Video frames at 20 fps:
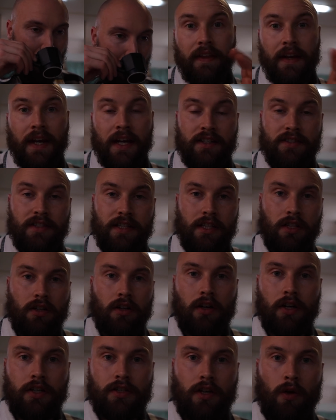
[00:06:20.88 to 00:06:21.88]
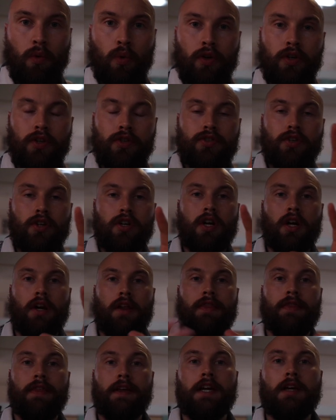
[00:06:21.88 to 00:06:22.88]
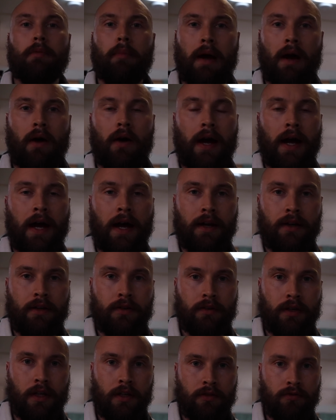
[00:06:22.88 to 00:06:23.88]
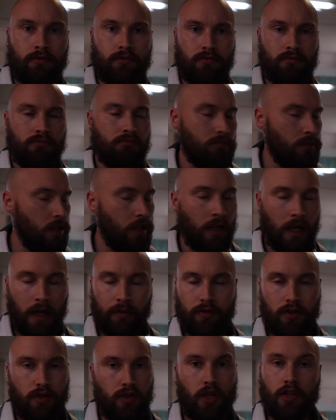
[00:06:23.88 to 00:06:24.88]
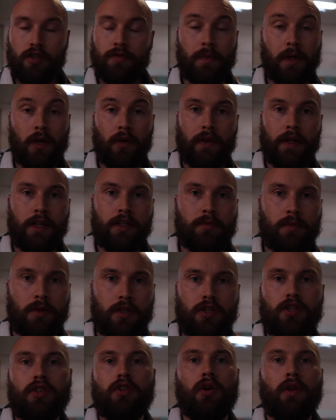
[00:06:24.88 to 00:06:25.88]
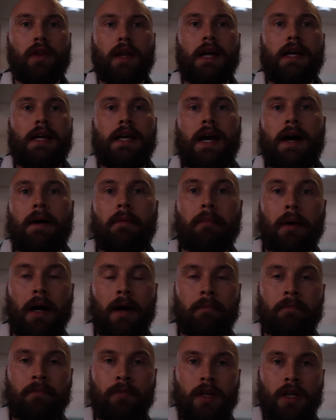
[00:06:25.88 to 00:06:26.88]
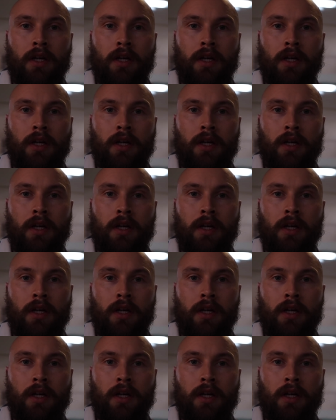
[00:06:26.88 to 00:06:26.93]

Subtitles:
The next thing, guys, I want you to kind of think about, and you're going to have to trust me on this because you're not there yet, but